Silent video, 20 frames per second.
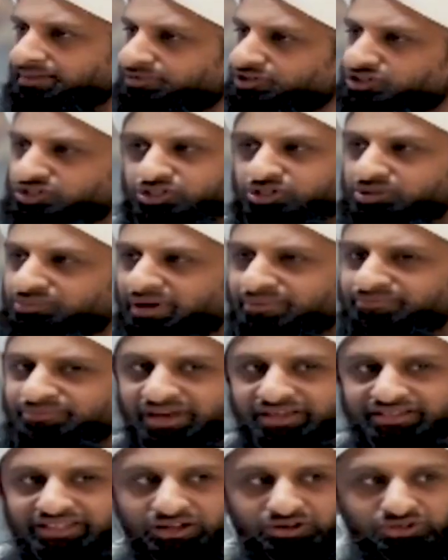But just
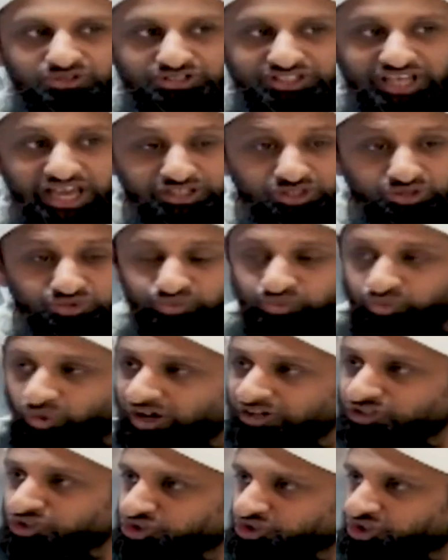remember that that's
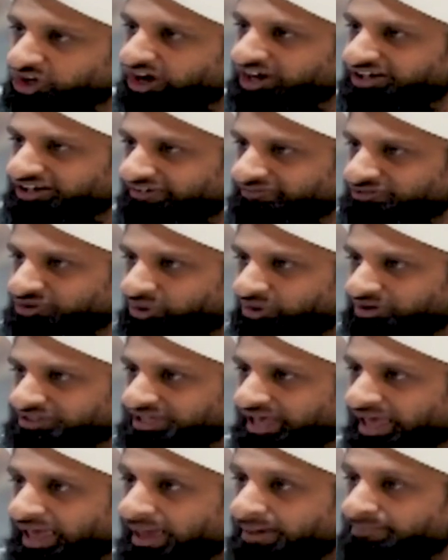one child of yours.
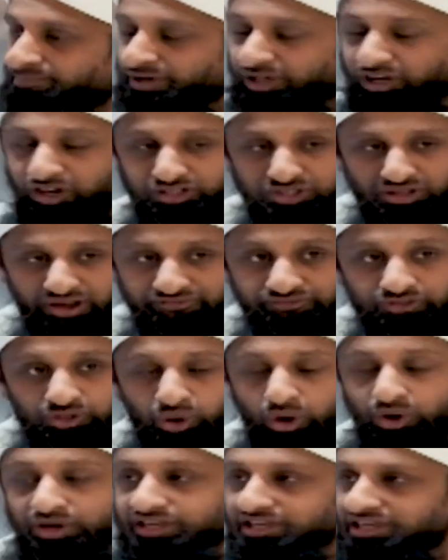Because of
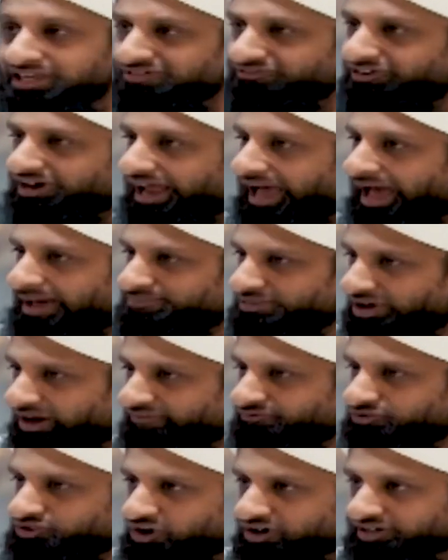your evil habit
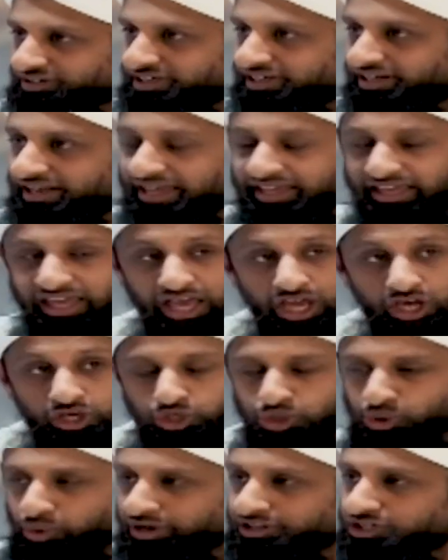of drug dealing,
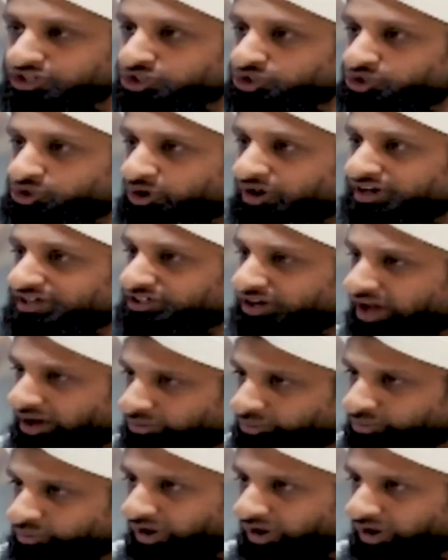you are destroying not